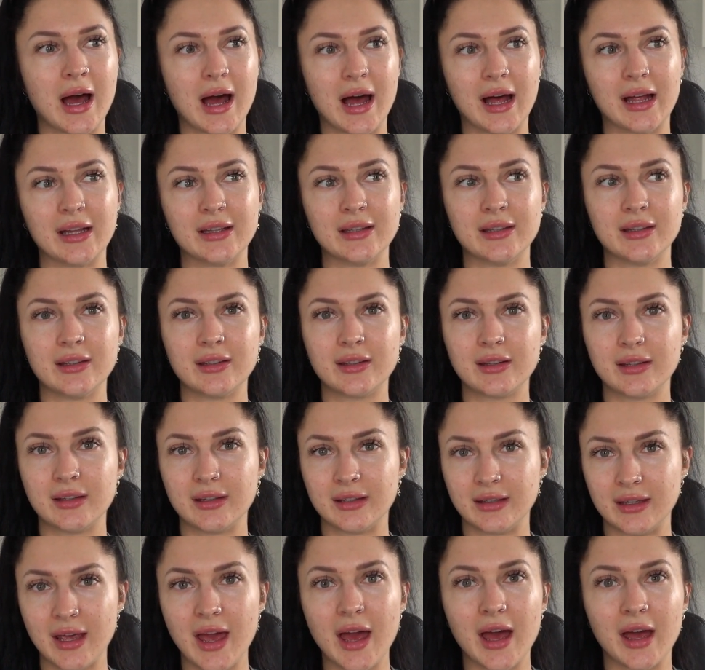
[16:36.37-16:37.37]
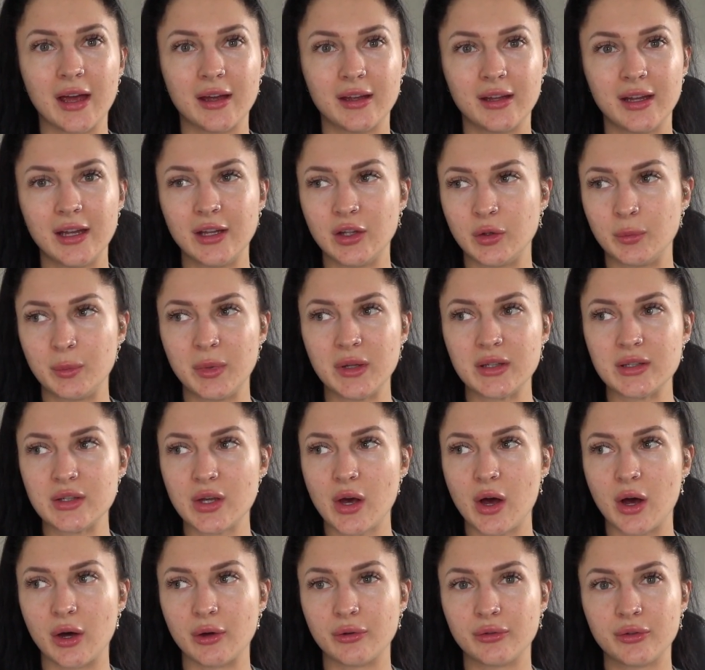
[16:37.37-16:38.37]
And yeah, it's been
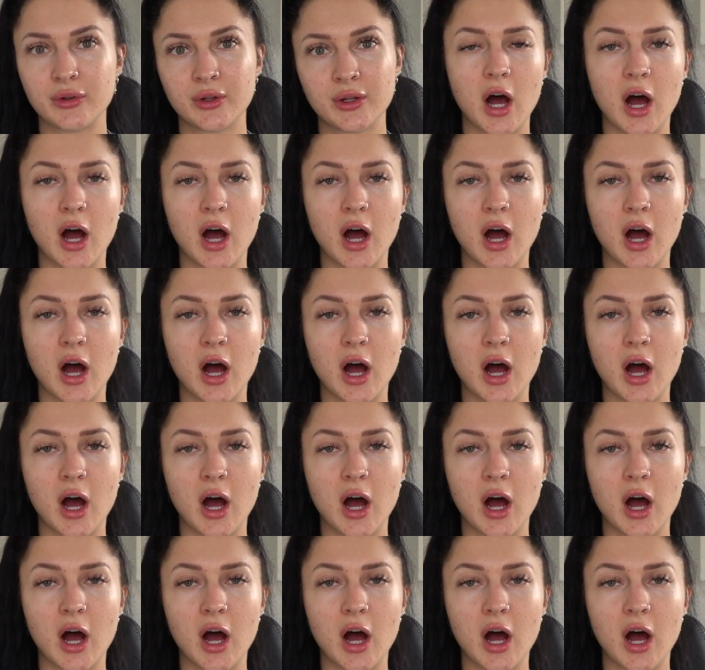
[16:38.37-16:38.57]
tough.